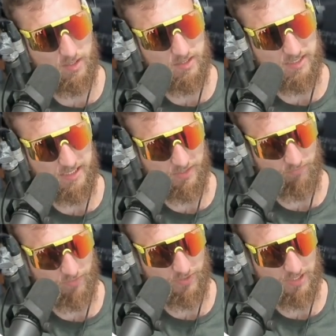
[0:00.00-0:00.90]
near the
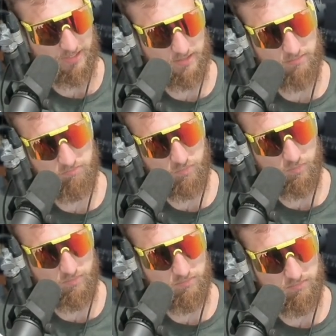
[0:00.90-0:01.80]
root, like,
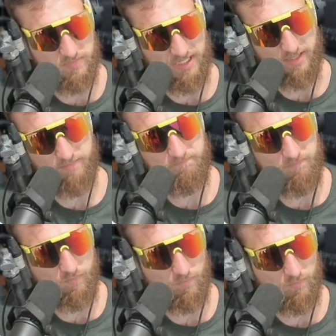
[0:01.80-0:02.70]
yeah,
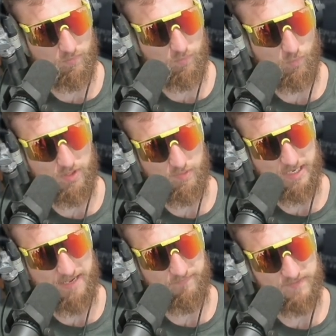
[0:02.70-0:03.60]
we would
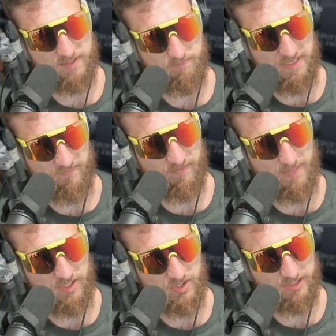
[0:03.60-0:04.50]
have some
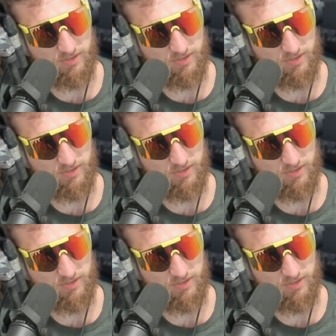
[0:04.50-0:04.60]
information